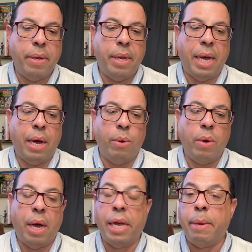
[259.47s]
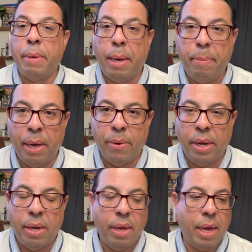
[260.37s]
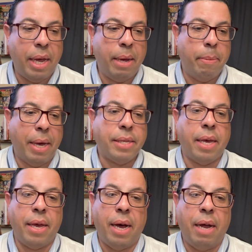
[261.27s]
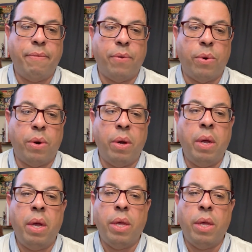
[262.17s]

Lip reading: Now, I am not married. I am asking God for